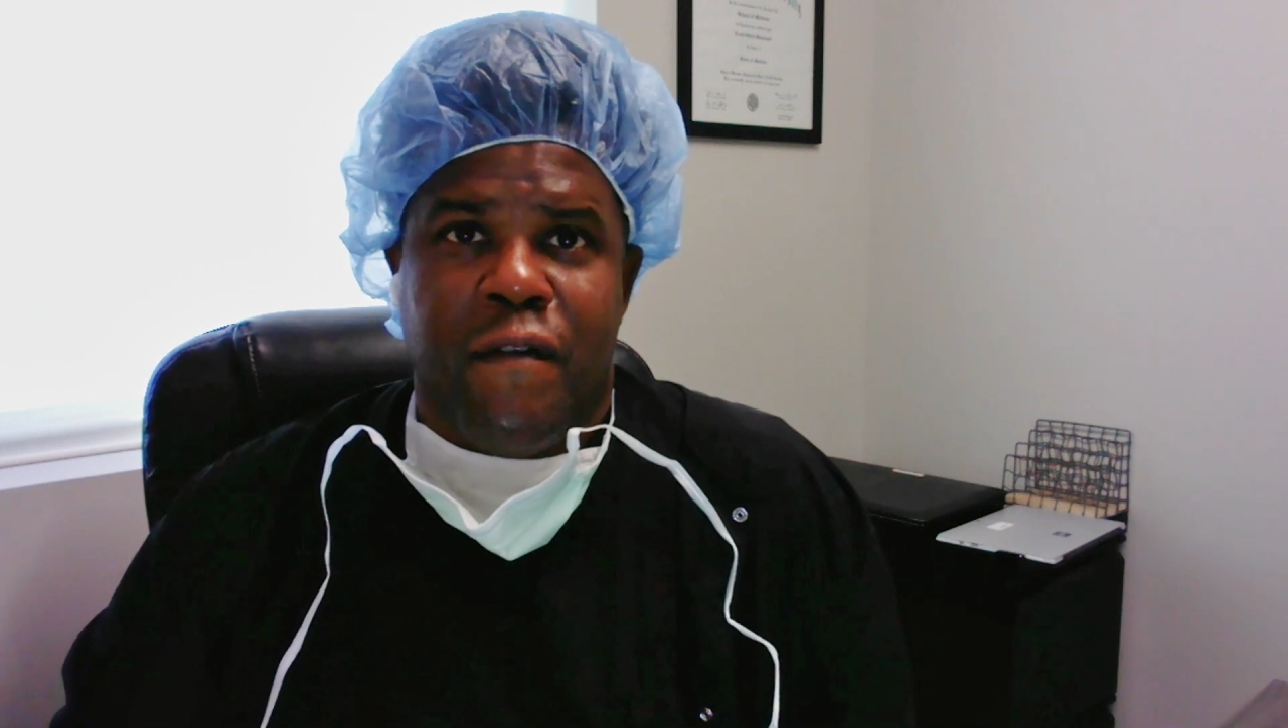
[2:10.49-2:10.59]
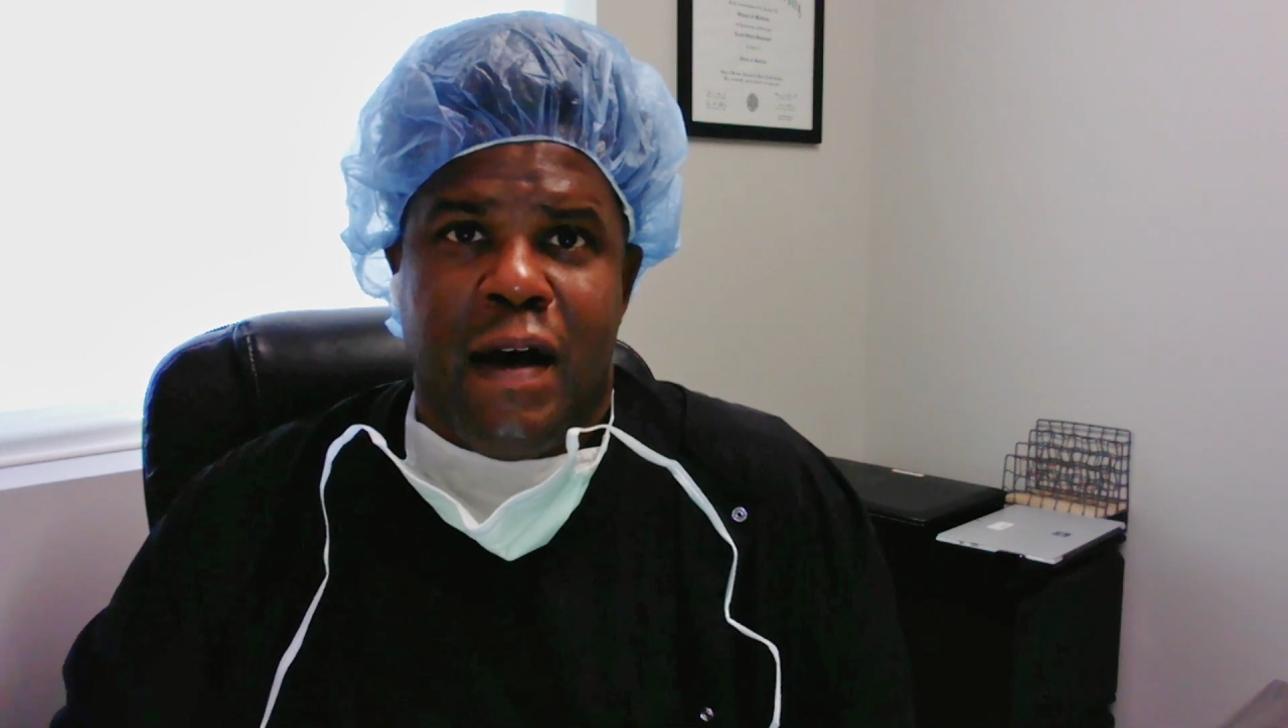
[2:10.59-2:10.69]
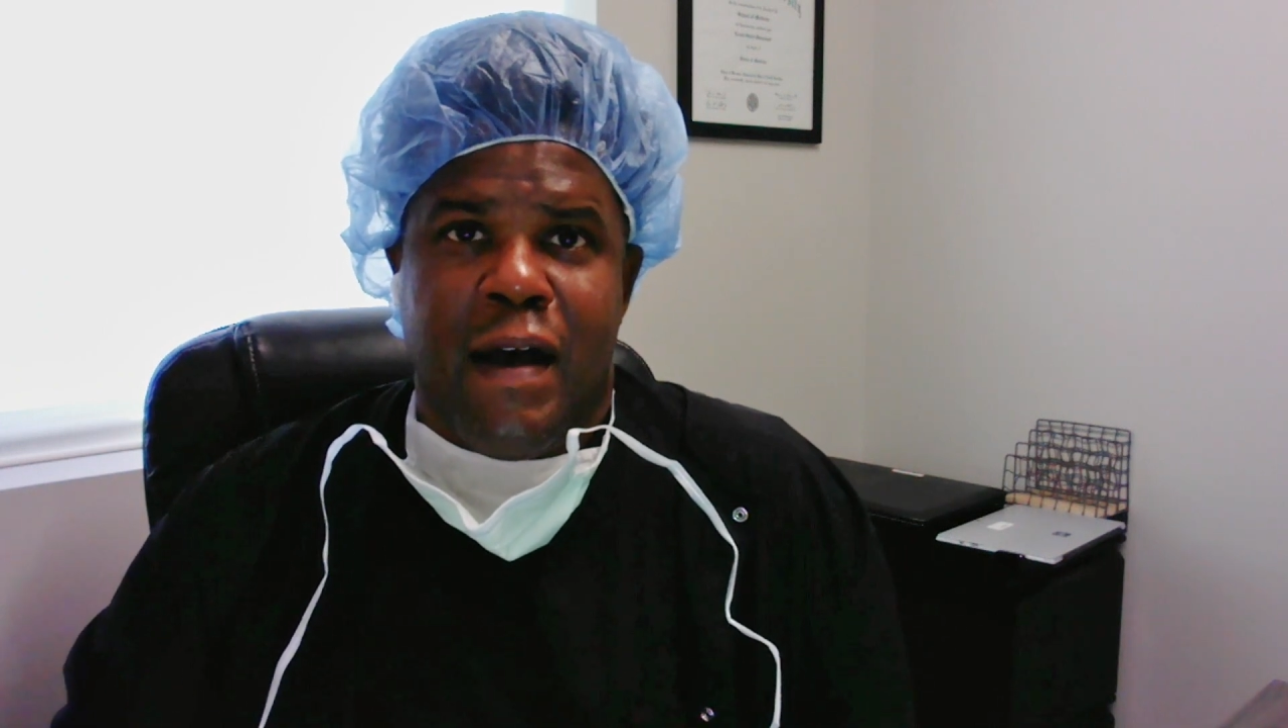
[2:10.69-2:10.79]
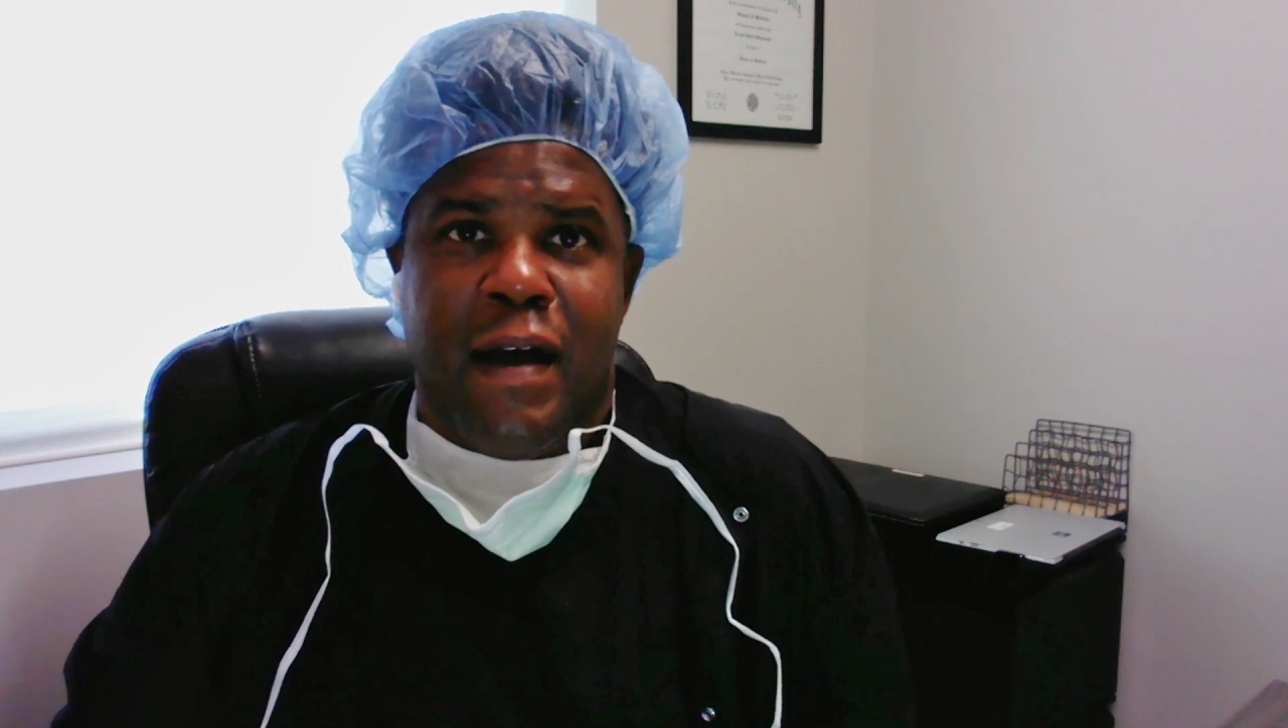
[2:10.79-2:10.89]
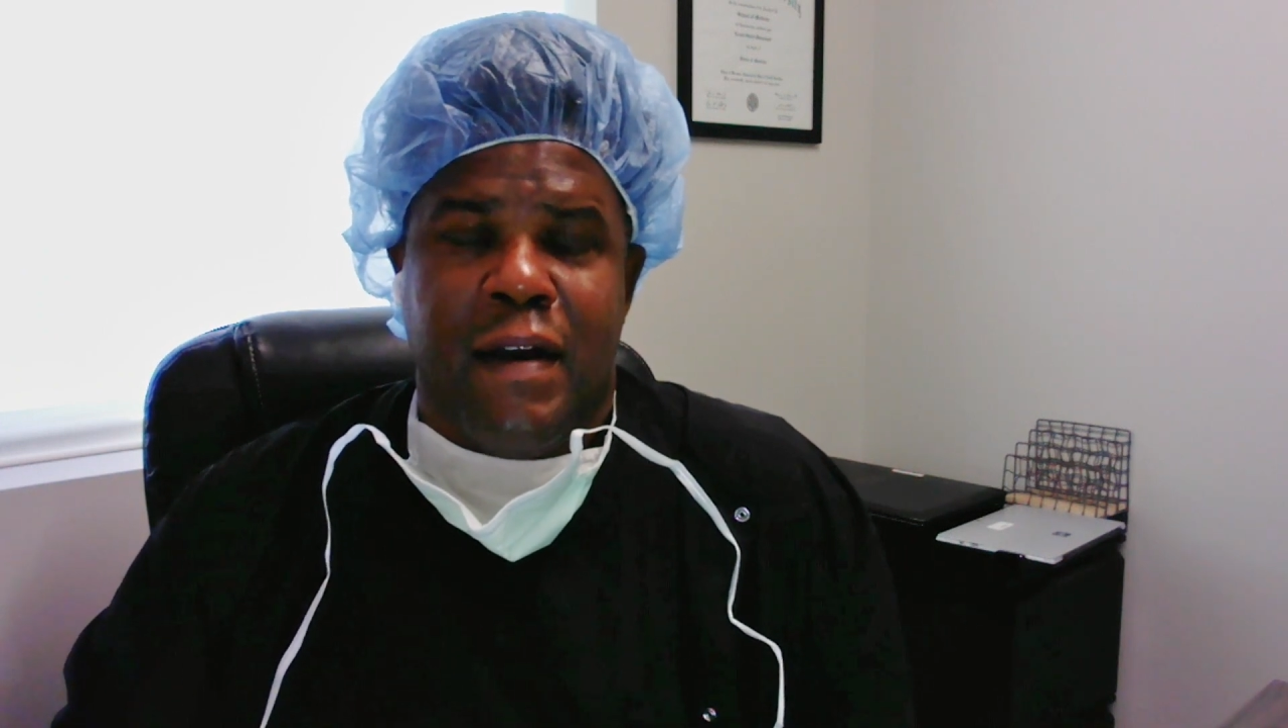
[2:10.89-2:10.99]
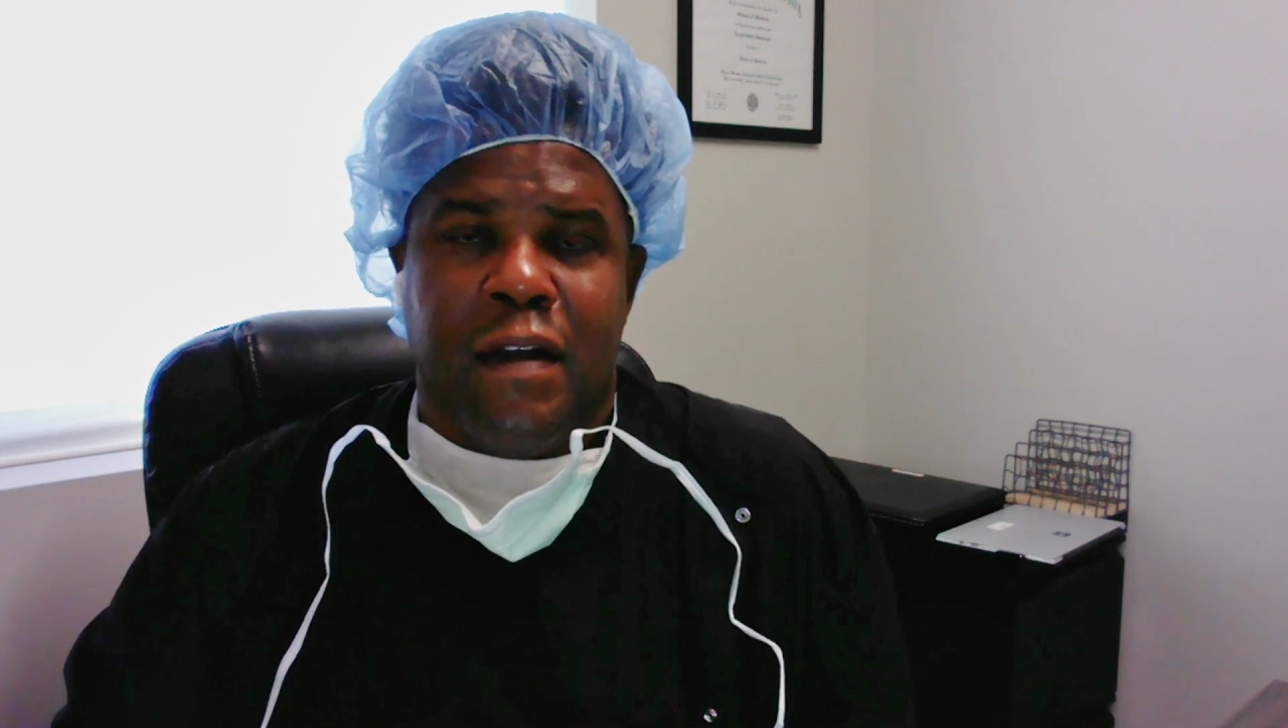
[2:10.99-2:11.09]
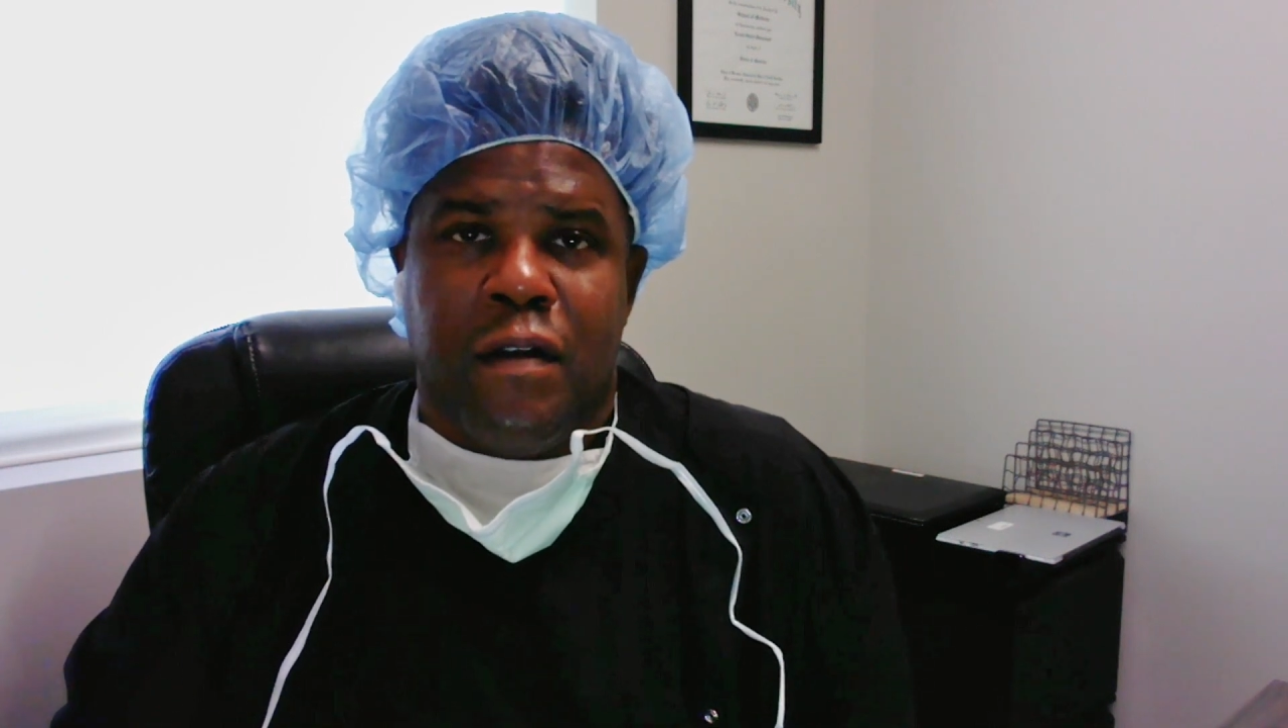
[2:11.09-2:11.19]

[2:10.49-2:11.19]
fine,